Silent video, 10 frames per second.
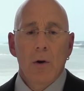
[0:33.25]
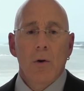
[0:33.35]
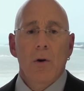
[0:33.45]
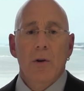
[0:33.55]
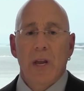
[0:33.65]

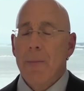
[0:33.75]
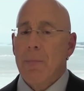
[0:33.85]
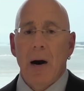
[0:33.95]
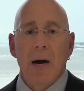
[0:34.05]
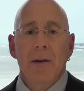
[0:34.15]
who
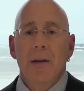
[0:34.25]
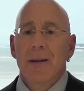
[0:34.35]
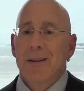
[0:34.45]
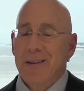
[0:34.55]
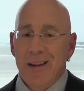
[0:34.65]
keep on
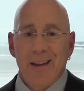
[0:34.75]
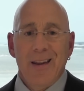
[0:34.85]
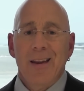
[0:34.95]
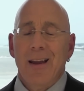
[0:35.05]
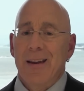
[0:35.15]

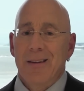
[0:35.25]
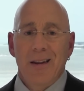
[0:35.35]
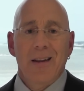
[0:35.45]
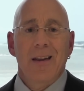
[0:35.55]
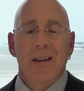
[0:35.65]
digging and
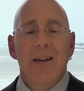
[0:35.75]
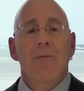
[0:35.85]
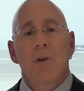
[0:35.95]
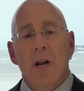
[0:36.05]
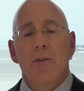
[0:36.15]
digging
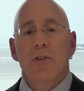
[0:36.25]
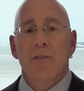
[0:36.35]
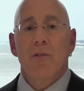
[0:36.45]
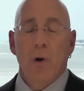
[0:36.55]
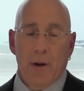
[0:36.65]
even when others
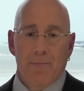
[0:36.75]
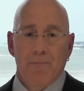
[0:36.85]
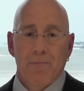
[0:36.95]
have quit.